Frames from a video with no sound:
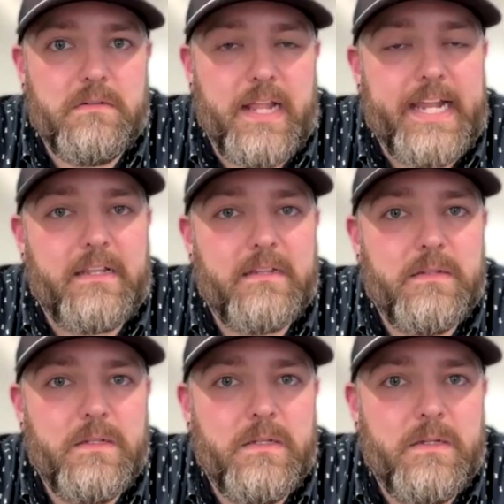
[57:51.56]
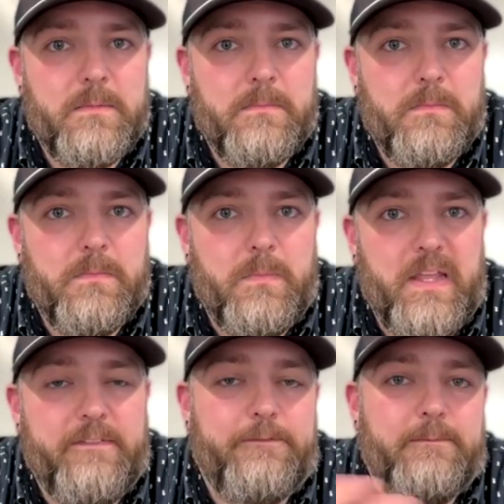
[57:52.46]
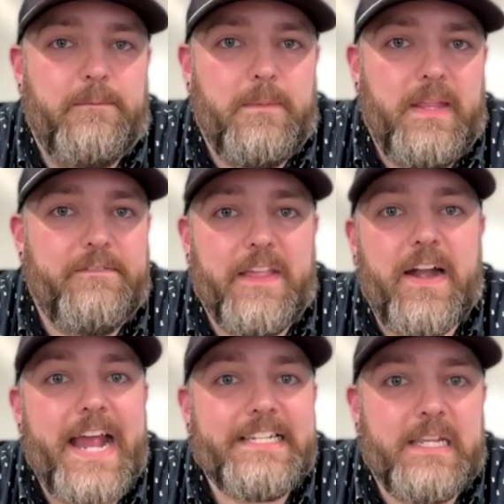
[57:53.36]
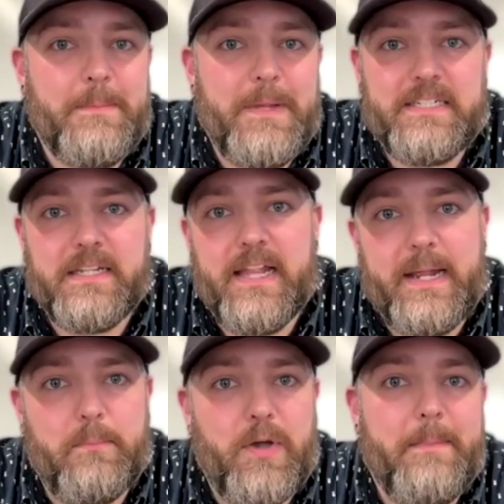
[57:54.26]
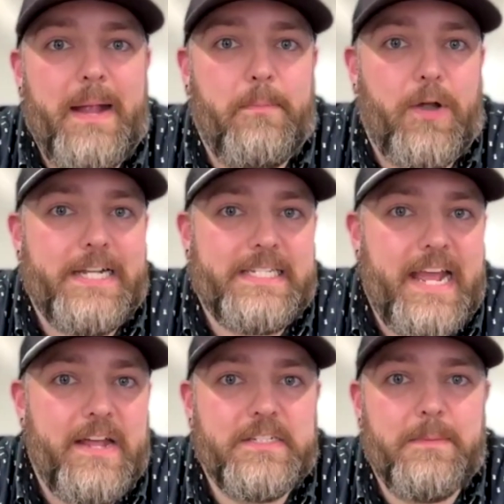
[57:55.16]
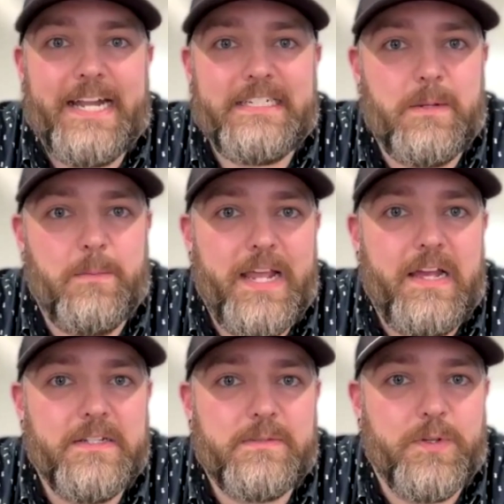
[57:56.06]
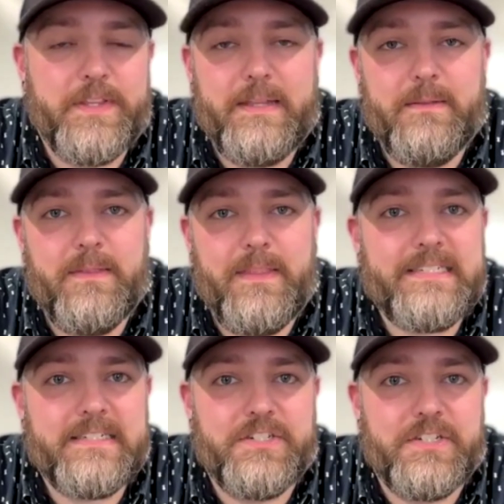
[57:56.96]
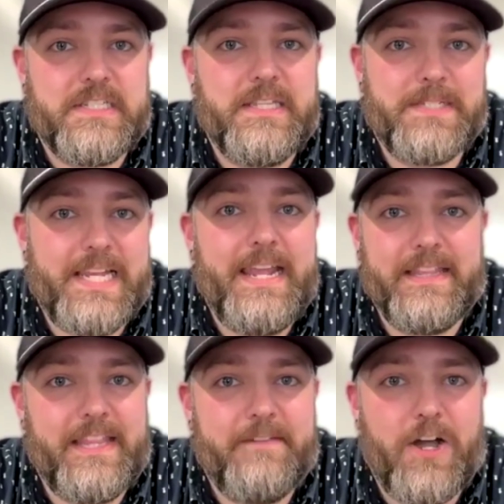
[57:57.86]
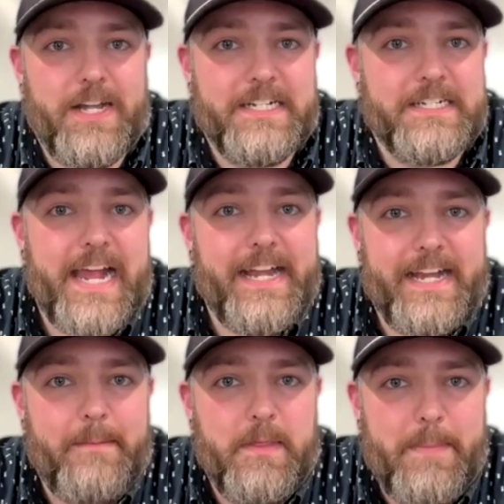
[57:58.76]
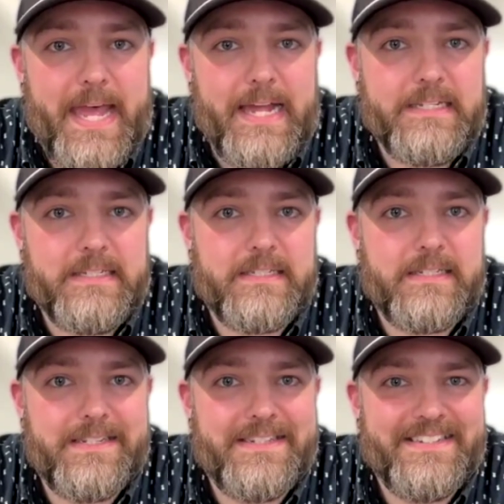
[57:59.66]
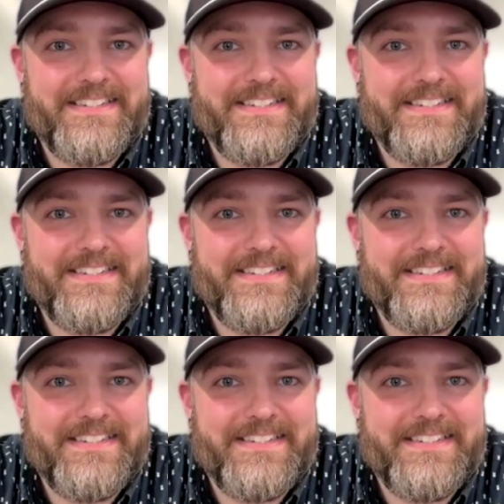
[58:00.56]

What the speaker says: Like, if they're asking me to like bring my price down to match someone else, well, that's just them saying that they've already decided I'm the best.